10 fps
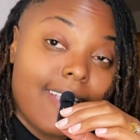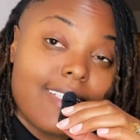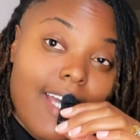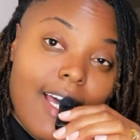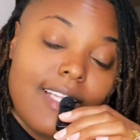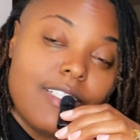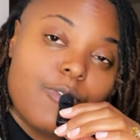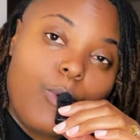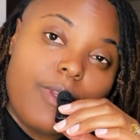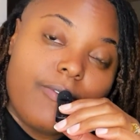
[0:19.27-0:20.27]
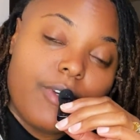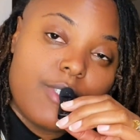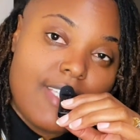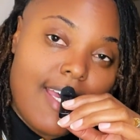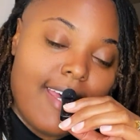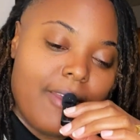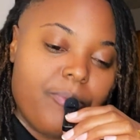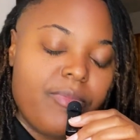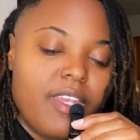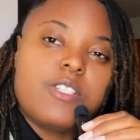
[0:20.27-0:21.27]
to college for the first
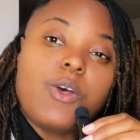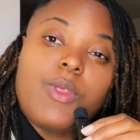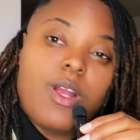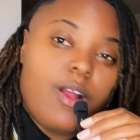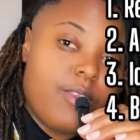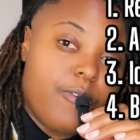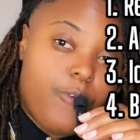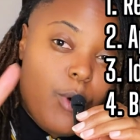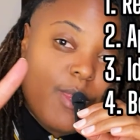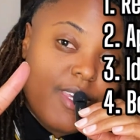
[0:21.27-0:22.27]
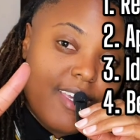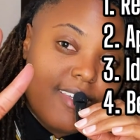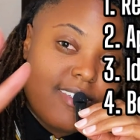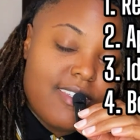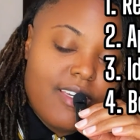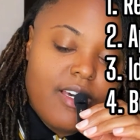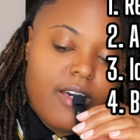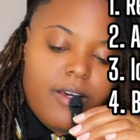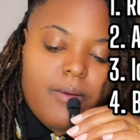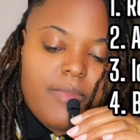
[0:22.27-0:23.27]
time. So there are the four things
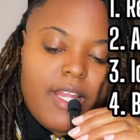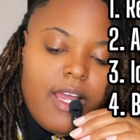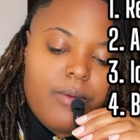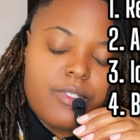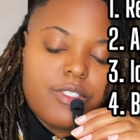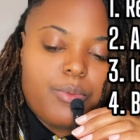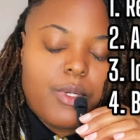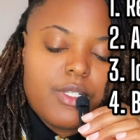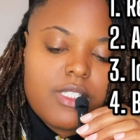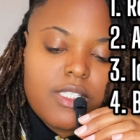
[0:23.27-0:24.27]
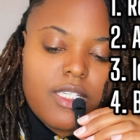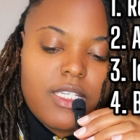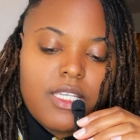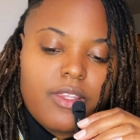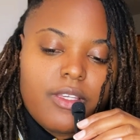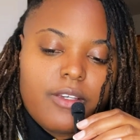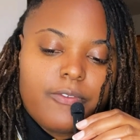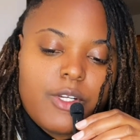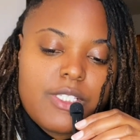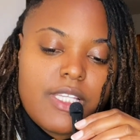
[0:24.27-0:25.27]
that I would do personally. The
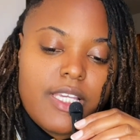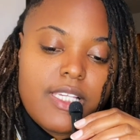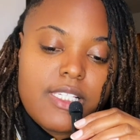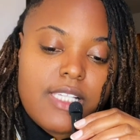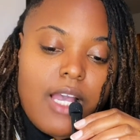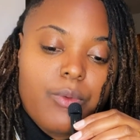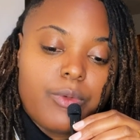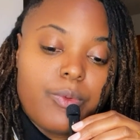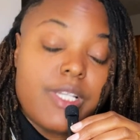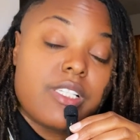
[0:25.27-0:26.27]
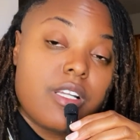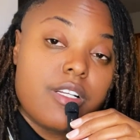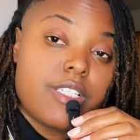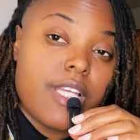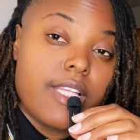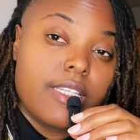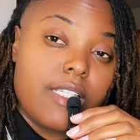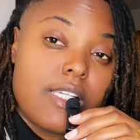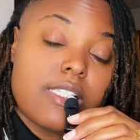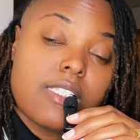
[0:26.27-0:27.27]
first thing is I would research and
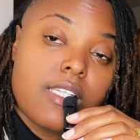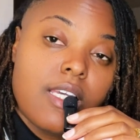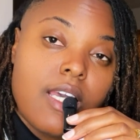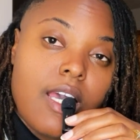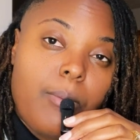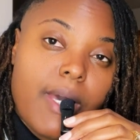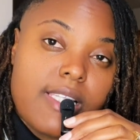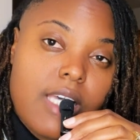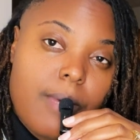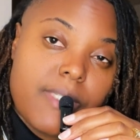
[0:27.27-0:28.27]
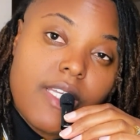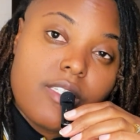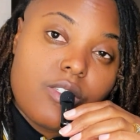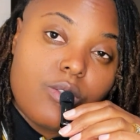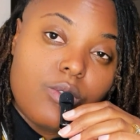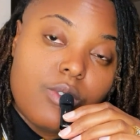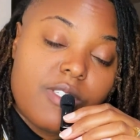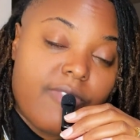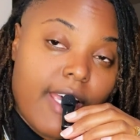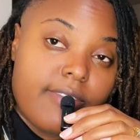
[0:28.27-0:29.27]
list my top 10
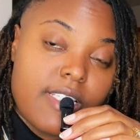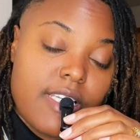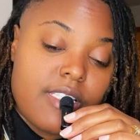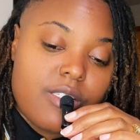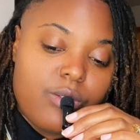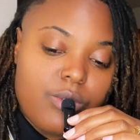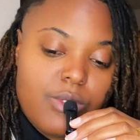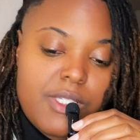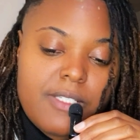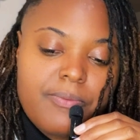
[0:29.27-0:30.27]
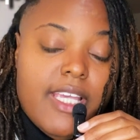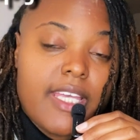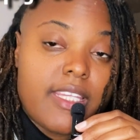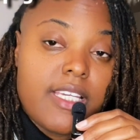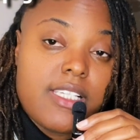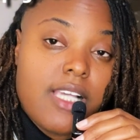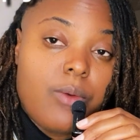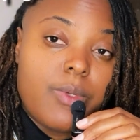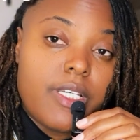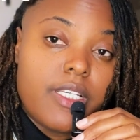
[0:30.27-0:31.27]
schools, 5 to 10 schools. The second thing is I
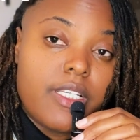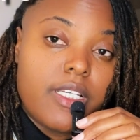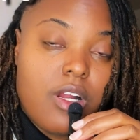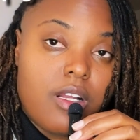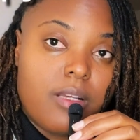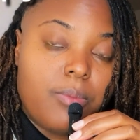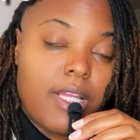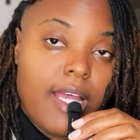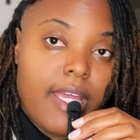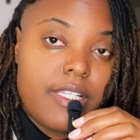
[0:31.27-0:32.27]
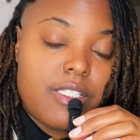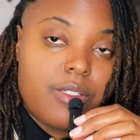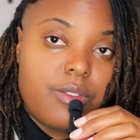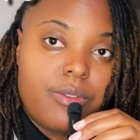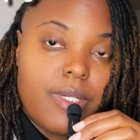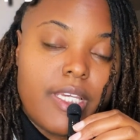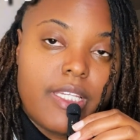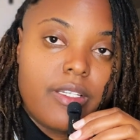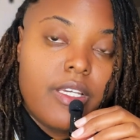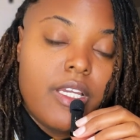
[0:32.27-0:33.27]
would start applying to
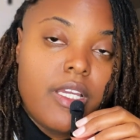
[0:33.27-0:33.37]
and